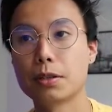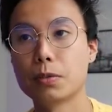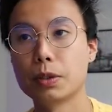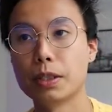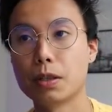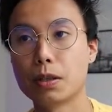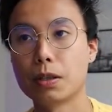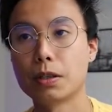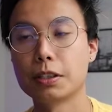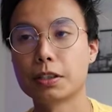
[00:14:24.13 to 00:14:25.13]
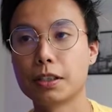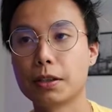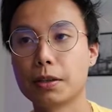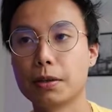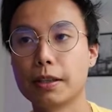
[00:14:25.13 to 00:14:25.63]
We are just going
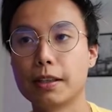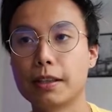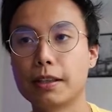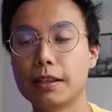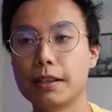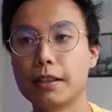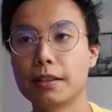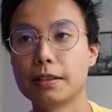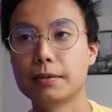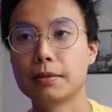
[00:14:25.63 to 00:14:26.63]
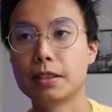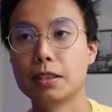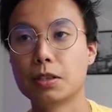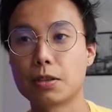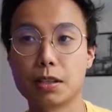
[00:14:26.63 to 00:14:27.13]
to go ahead and
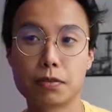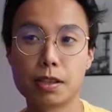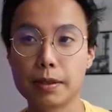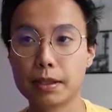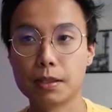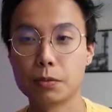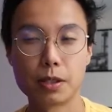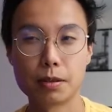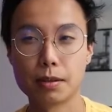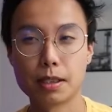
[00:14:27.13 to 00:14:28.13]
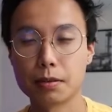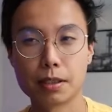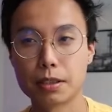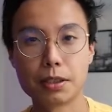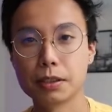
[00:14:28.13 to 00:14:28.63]
try to farm it down. I don't
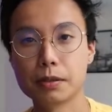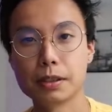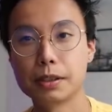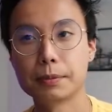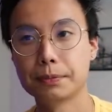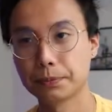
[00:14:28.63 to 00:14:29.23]
think I shield here.